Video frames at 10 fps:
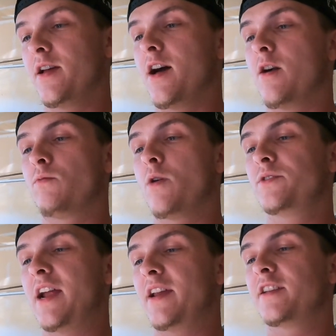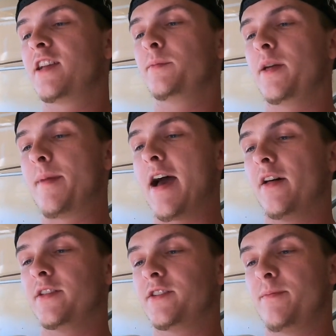rotating assembly
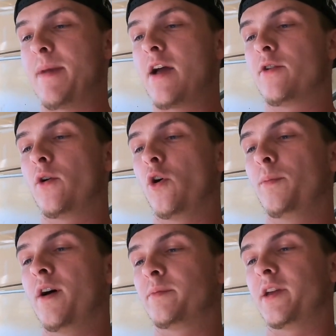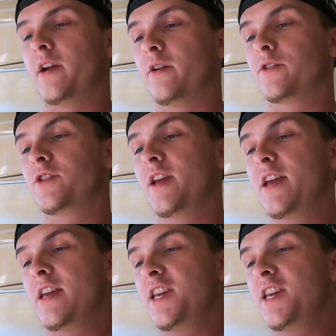balanced, boundary oil pump gears,